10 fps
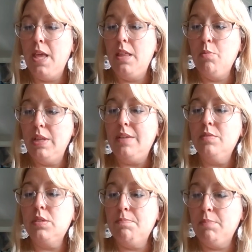it
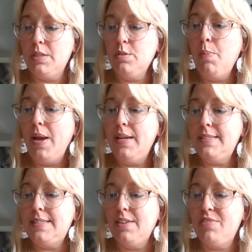relieves muscle pain
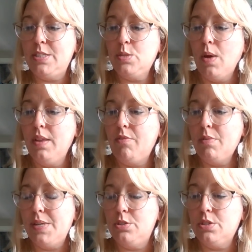and stiffness, swelling
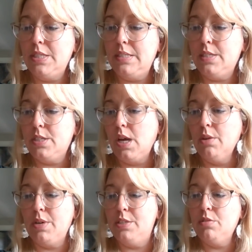from injuries,
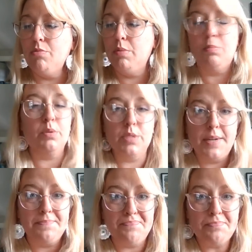discoloration from
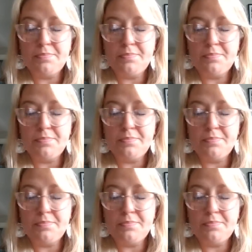bruising.